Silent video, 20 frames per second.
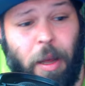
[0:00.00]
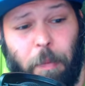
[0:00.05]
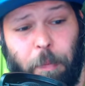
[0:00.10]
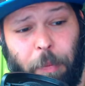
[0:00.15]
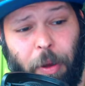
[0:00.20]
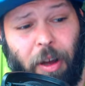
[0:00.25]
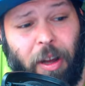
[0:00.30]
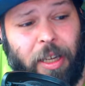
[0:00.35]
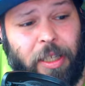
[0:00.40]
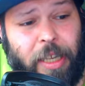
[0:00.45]

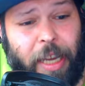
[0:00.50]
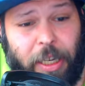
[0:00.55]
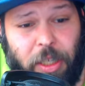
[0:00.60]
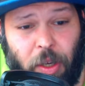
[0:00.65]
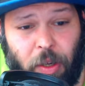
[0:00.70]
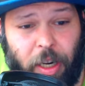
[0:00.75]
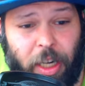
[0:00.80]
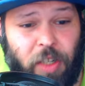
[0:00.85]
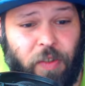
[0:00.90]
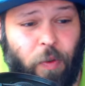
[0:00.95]
Pawn takes
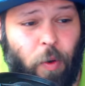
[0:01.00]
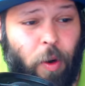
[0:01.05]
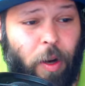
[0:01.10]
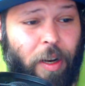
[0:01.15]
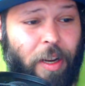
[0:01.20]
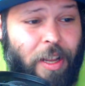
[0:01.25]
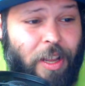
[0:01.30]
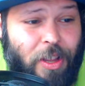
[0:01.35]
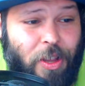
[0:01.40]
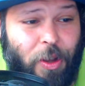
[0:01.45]
on h4.
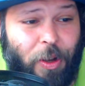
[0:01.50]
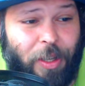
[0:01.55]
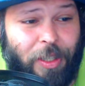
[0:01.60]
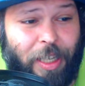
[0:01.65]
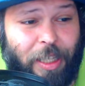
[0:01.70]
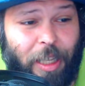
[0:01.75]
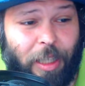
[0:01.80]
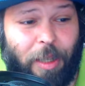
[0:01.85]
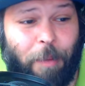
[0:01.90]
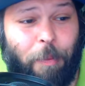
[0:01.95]
You can see
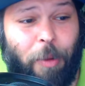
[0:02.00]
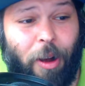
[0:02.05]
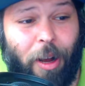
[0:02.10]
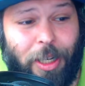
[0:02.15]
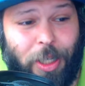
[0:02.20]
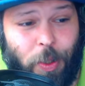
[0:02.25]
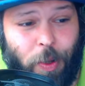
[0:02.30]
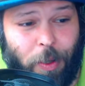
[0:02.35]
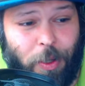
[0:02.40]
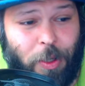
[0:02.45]
that the pawn
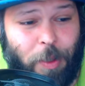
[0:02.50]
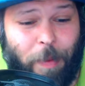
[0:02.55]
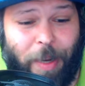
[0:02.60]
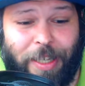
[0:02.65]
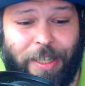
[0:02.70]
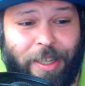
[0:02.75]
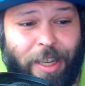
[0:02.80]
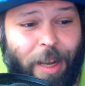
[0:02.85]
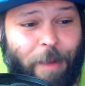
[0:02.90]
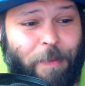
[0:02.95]
structure is
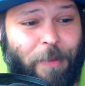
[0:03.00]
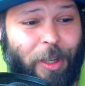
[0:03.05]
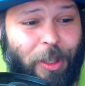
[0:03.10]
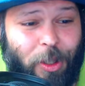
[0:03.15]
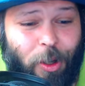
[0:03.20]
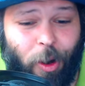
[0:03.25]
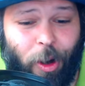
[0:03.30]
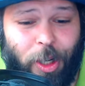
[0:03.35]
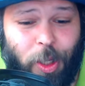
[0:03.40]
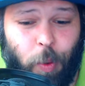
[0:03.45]
messed up. The
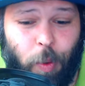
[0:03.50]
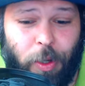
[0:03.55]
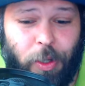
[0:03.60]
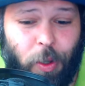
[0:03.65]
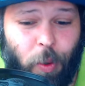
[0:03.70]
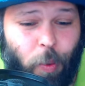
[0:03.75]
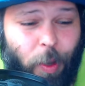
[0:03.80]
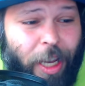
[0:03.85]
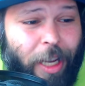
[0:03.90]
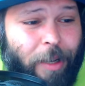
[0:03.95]
dark squares
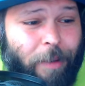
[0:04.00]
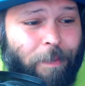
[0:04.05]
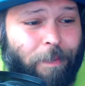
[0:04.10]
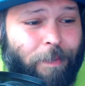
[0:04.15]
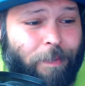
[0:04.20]
are weak.